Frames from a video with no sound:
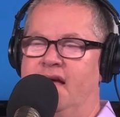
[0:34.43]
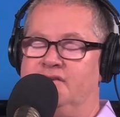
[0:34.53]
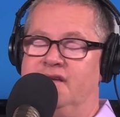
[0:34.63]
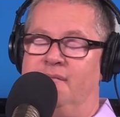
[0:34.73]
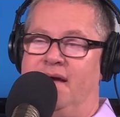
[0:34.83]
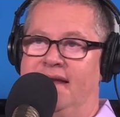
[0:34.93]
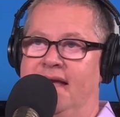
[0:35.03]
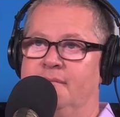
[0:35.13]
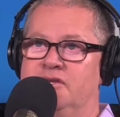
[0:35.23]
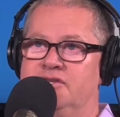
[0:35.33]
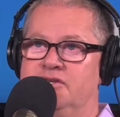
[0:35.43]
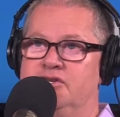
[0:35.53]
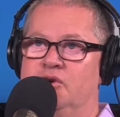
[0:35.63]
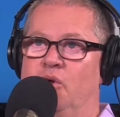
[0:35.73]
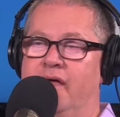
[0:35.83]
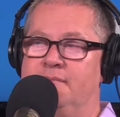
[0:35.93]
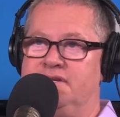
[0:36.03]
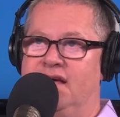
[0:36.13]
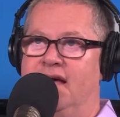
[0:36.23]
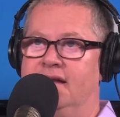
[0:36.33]
I actually have my name. It's just Joel
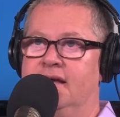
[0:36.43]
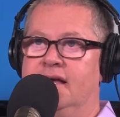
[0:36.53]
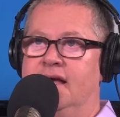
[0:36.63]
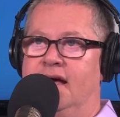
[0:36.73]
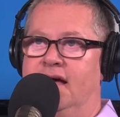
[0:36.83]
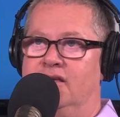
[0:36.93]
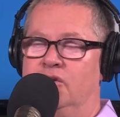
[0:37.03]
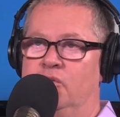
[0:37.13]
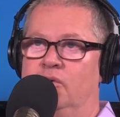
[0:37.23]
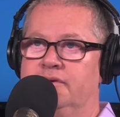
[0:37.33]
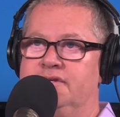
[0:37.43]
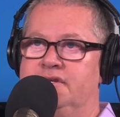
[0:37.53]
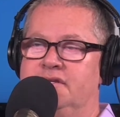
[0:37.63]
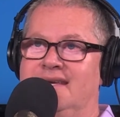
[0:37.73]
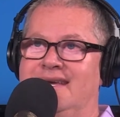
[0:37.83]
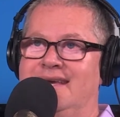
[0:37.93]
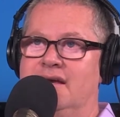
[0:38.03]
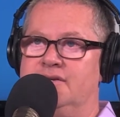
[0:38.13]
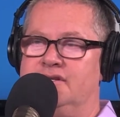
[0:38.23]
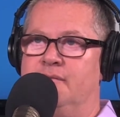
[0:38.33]
Epstein. Uh, you will see
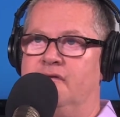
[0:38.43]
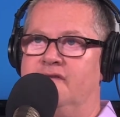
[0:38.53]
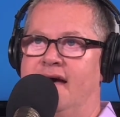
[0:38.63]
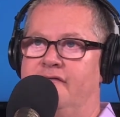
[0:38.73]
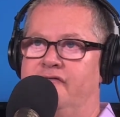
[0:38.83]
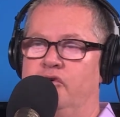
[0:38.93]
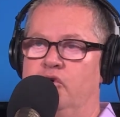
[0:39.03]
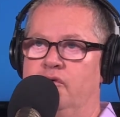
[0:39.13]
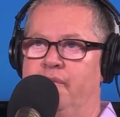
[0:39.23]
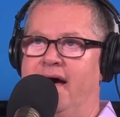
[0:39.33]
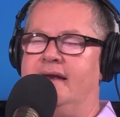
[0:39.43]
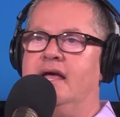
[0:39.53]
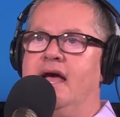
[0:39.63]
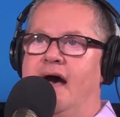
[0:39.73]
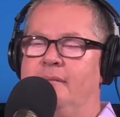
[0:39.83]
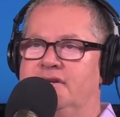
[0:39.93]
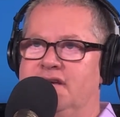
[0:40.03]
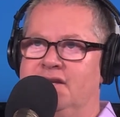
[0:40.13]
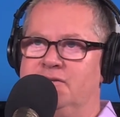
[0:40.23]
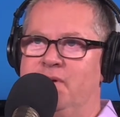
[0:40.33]
some of that food. But I'm
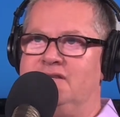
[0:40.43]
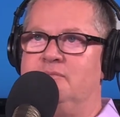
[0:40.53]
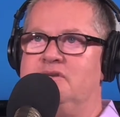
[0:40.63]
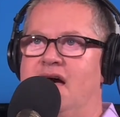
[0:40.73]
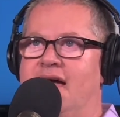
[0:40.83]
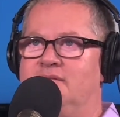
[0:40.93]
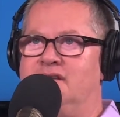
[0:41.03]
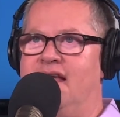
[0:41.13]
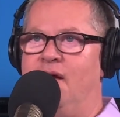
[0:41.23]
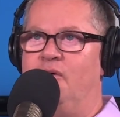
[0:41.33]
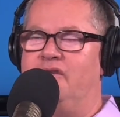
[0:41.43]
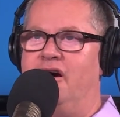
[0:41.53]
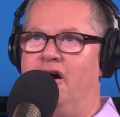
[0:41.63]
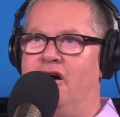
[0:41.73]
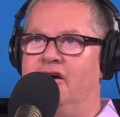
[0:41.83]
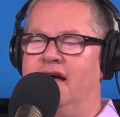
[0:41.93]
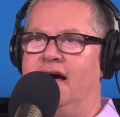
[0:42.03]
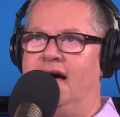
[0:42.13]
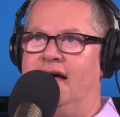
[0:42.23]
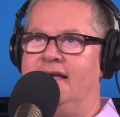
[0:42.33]
excited to spend some time today with Hung.
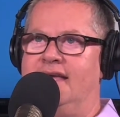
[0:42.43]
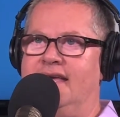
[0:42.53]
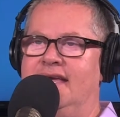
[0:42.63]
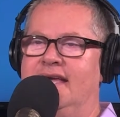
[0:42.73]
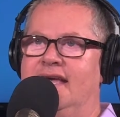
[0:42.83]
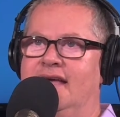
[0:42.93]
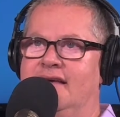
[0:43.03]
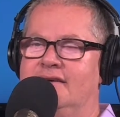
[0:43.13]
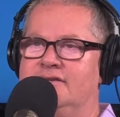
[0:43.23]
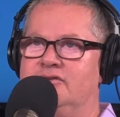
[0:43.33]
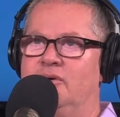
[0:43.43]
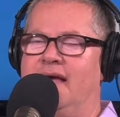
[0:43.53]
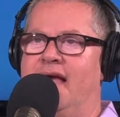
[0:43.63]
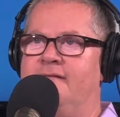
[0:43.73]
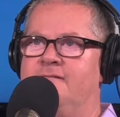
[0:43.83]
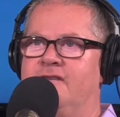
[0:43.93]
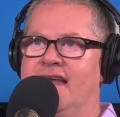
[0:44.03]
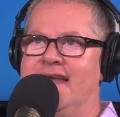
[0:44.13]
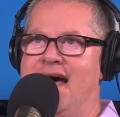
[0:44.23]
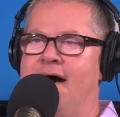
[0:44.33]
Uh, he is doing a
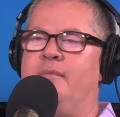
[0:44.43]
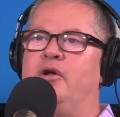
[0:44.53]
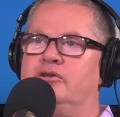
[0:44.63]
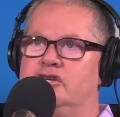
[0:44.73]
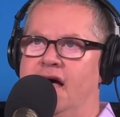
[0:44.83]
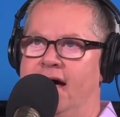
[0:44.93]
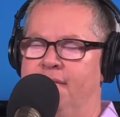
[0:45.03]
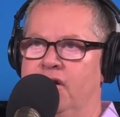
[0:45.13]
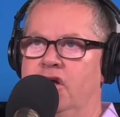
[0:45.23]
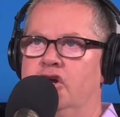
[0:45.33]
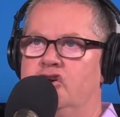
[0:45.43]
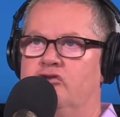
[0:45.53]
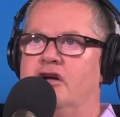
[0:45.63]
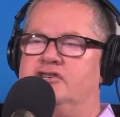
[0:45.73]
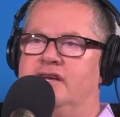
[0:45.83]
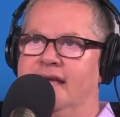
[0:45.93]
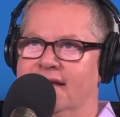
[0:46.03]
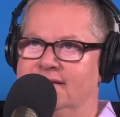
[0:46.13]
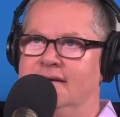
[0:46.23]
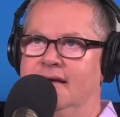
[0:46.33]
phenomenal job, crushing
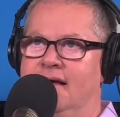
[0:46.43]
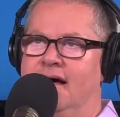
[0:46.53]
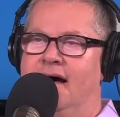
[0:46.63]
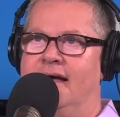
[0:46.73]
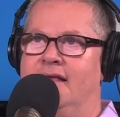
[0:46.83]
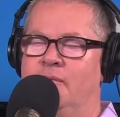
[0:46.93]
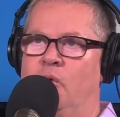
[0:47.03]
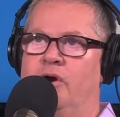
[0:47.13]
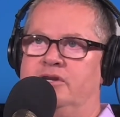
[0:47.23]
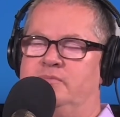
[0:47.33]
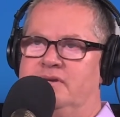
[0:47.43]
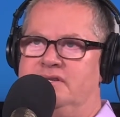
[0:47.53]
it uh, in the mortgage